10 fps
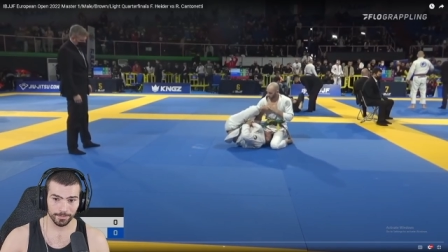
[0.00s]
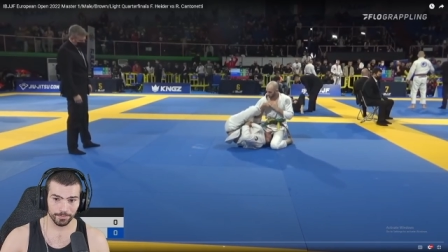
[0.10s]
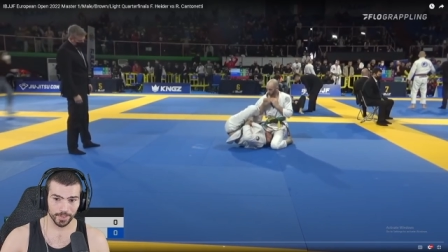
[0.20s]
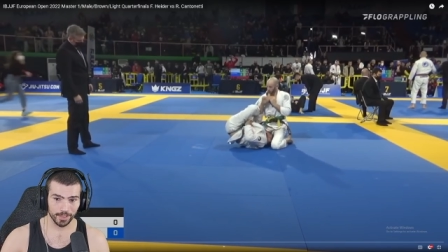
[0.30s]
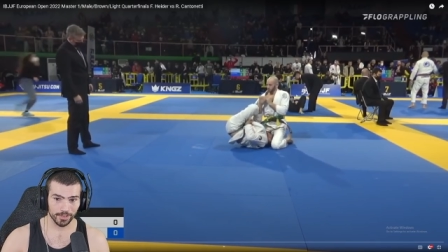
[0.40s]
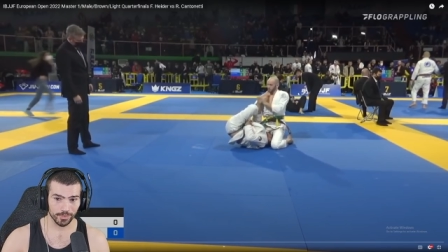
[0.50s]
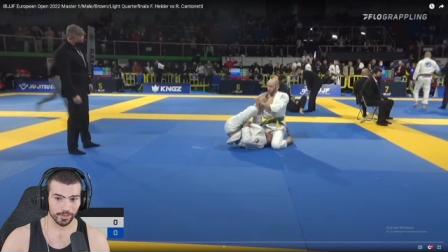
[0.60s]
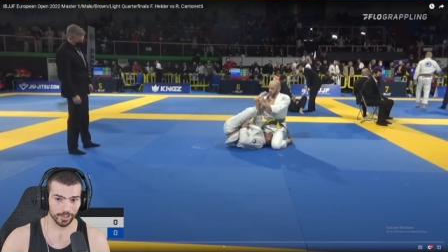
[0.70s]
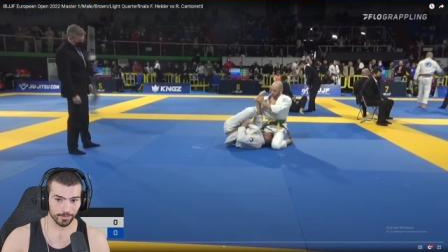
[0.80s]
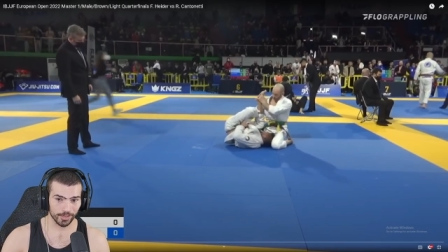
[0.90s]
And this is what I'm
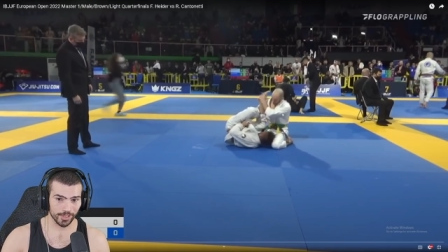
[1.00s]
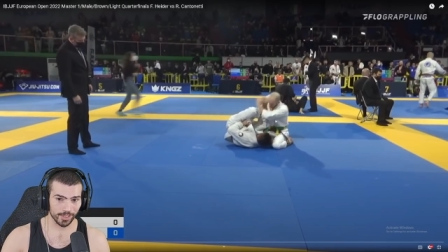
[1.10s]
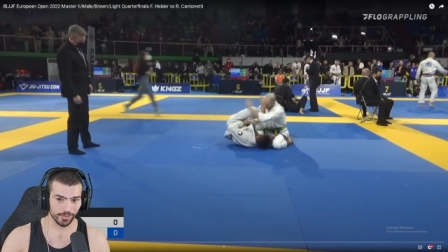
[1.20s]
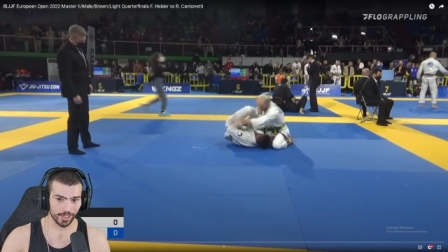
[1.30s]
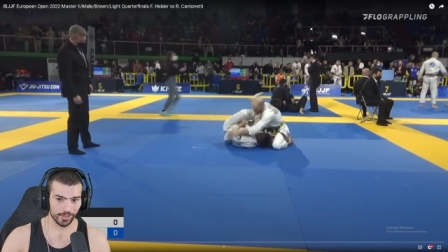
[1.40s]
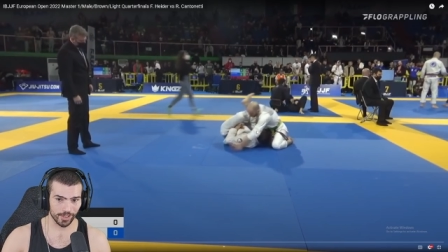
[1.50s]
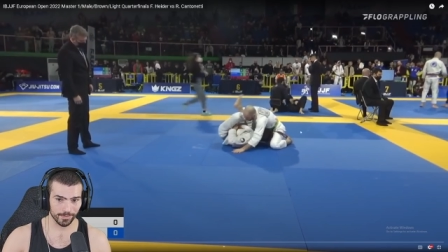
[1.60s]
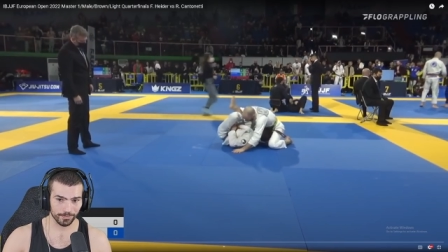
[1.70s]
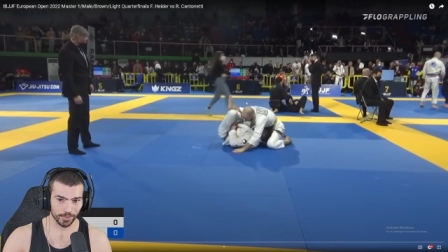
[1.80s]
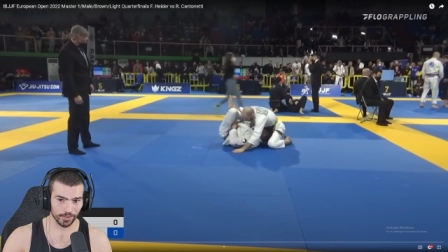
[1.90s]
talking about. It's getting sketchy.
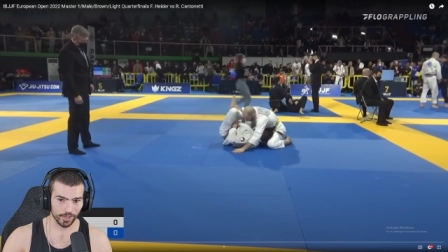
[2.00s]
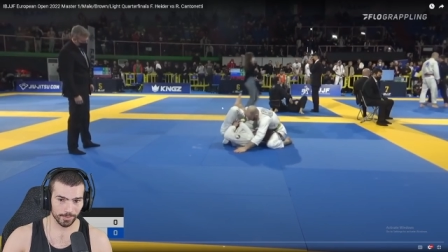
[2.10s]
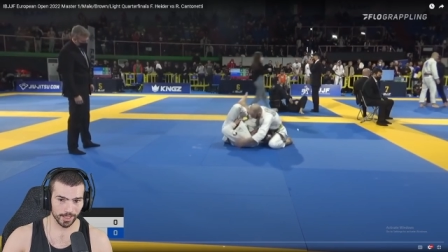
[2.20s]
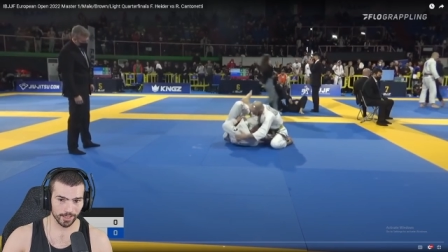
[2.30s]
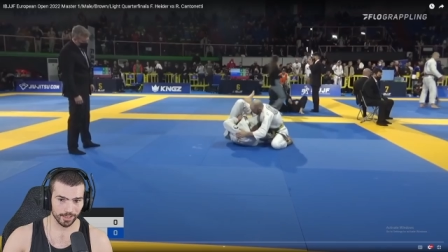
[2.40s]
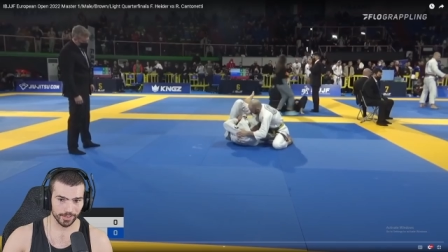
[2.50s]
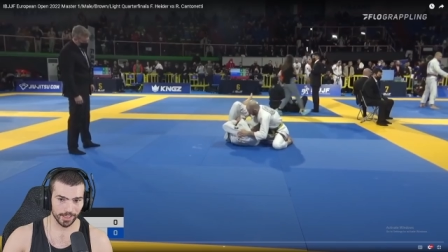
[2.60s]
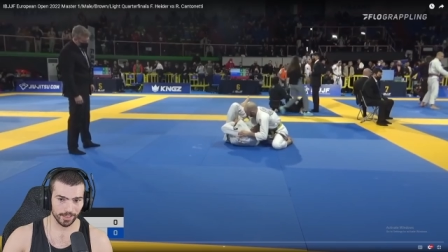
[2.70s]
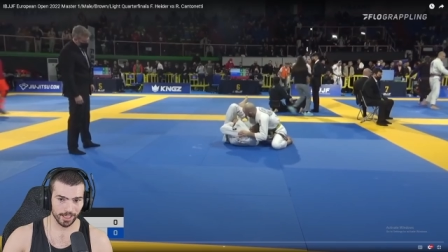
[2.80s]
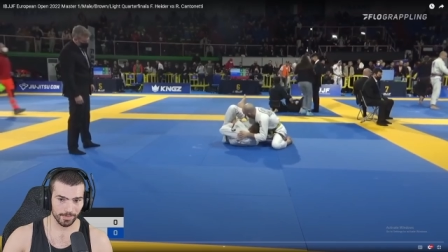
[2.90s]
Good job kind of clearing
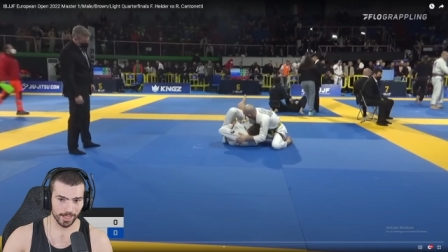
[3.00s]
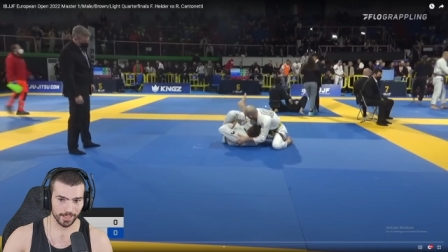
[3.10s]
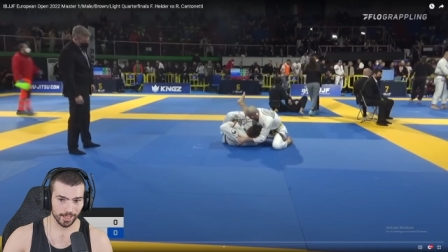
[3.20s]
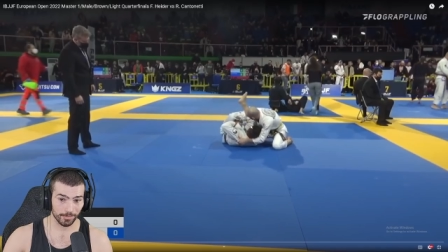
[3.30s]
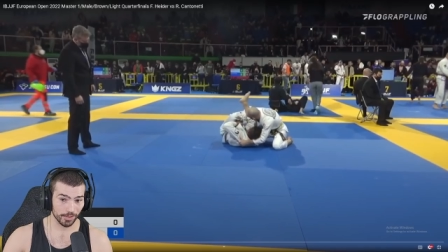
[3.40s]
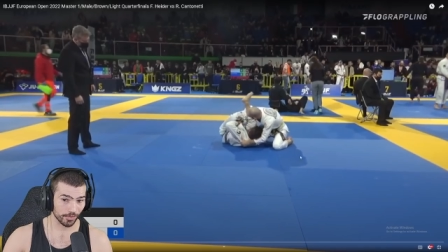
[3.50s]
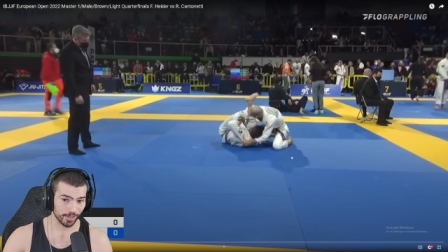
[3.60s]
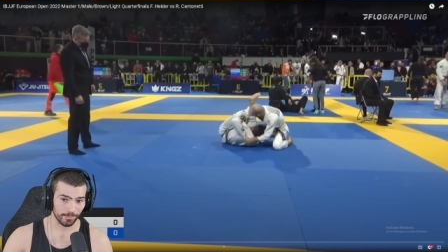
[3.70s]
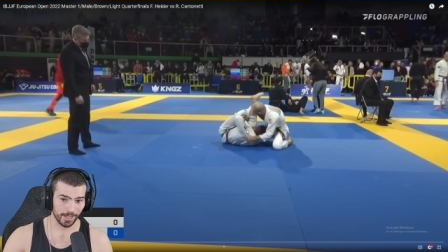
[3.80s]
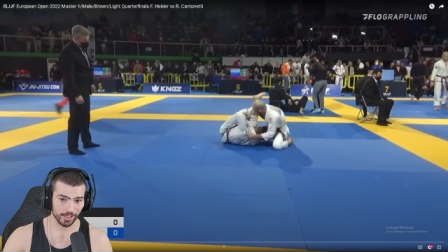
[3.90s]
that leg back out, but you're in
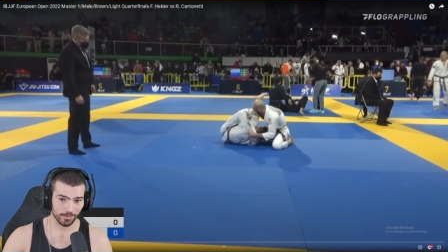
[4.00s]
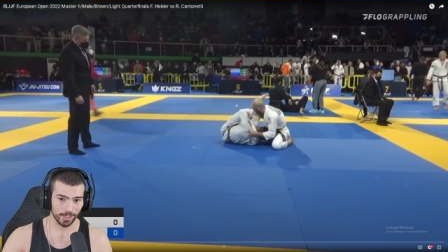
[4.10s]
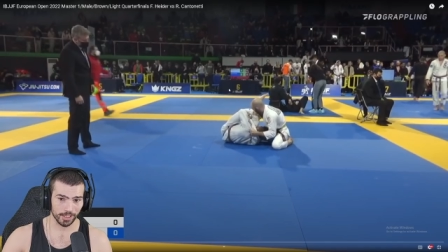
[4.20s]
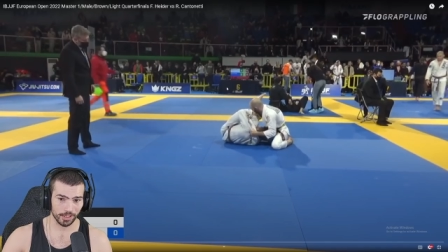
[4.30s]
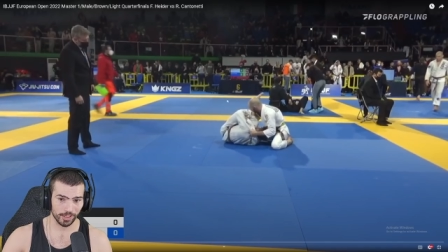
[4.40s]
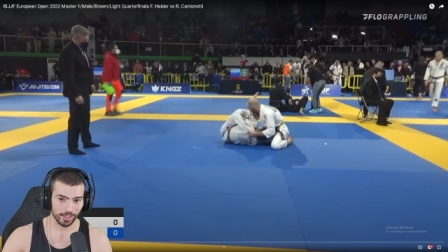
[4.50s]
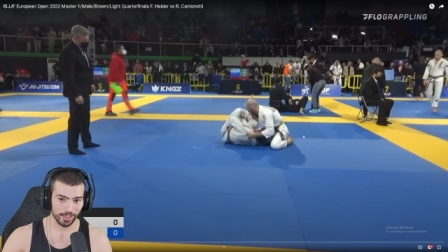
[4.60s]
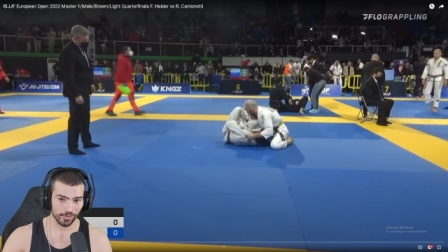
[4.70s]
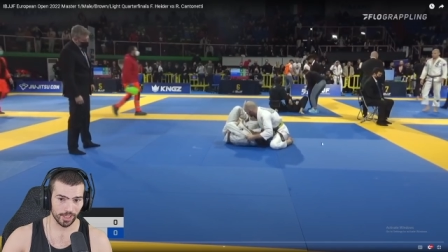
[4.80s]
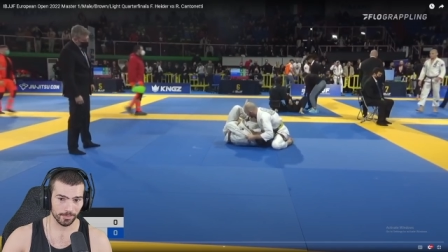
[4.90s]
a bad spot. You need to
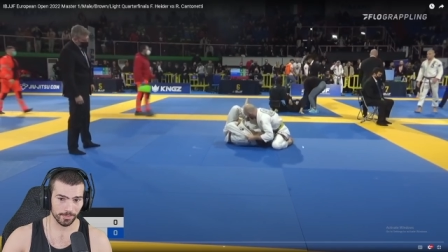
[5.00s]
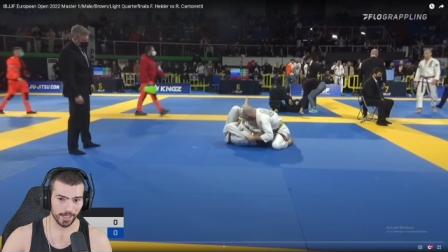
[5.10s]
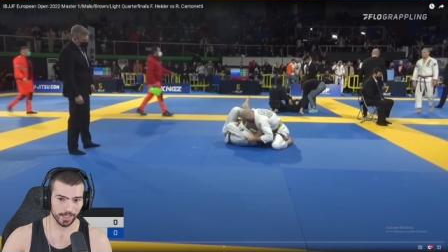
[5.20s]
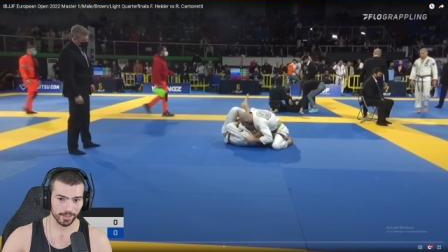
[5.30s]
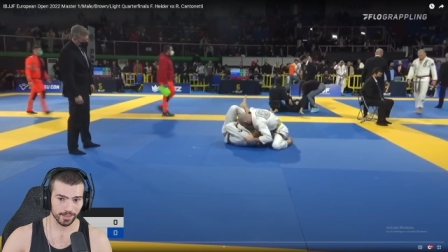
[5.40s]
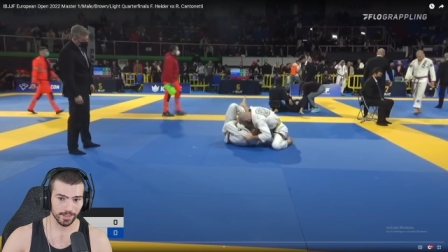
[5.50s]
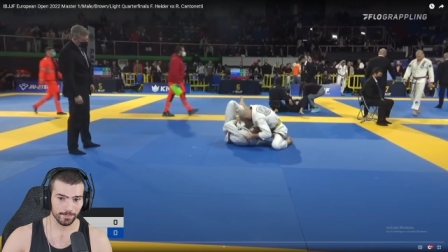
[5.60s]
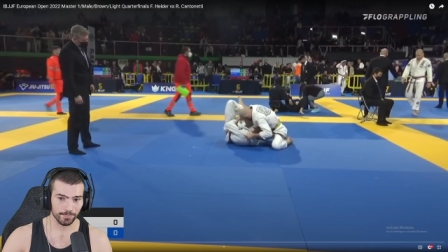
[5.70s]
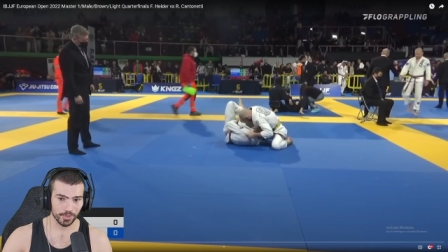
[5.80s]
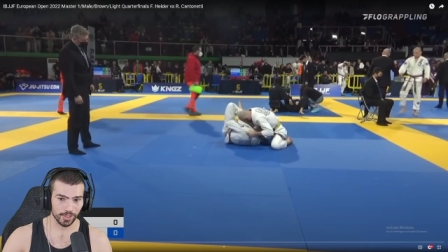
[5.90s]
get your hips back.
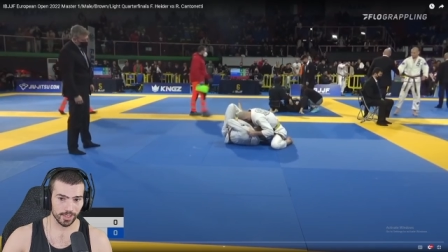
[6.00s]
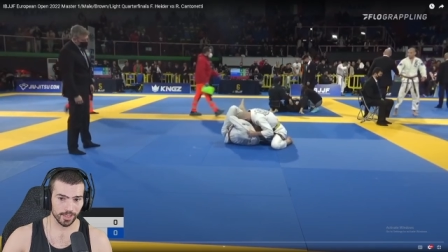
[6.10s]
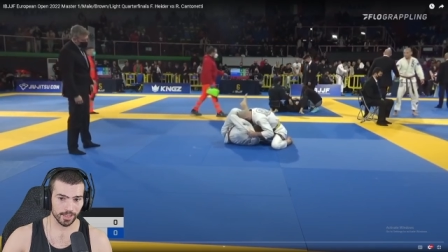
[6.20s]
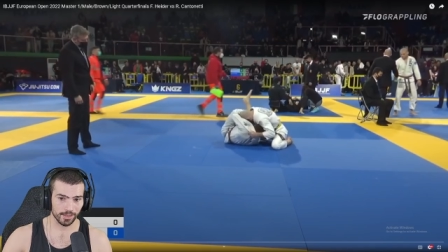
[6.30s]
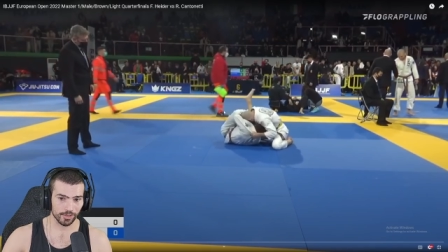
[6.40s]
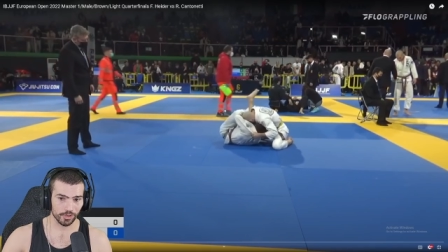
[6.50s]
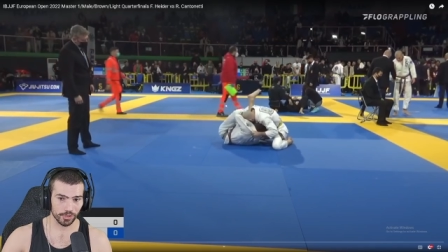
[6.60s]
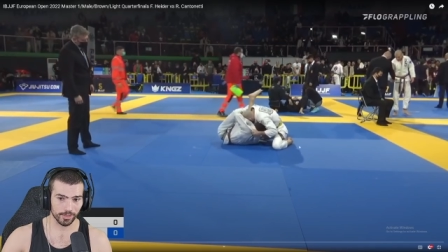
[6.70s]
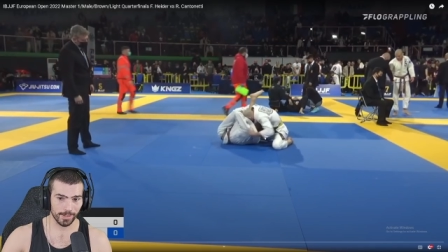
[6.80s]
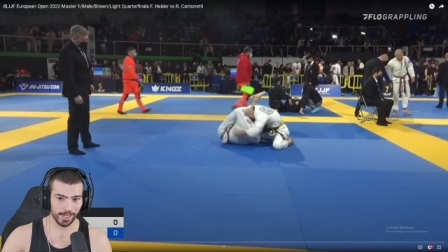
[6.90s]
You need to get this
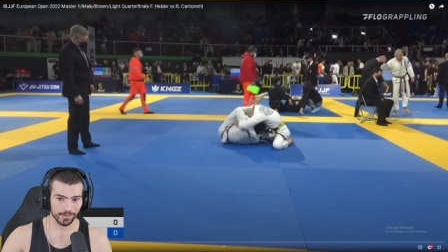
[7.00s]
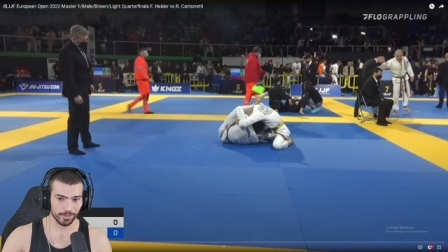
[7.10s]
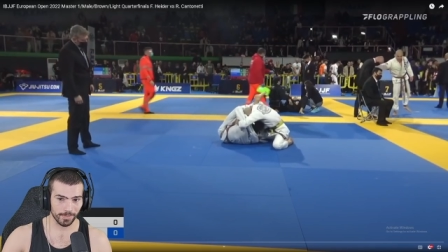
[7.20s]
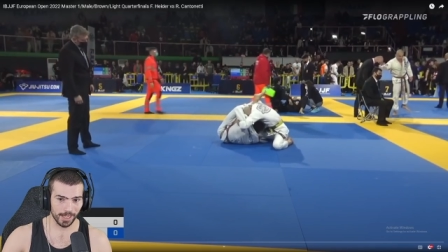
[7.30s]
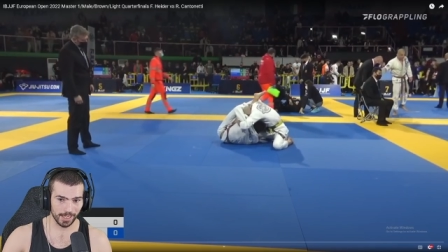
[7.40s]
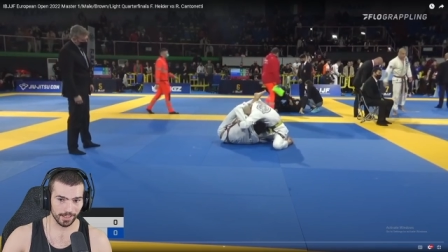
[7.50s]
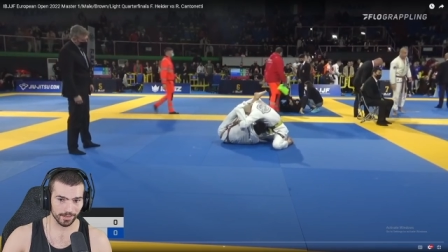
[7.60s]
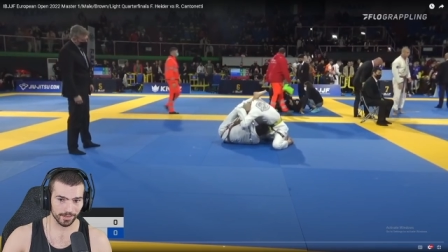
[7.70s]
turned back to the mat.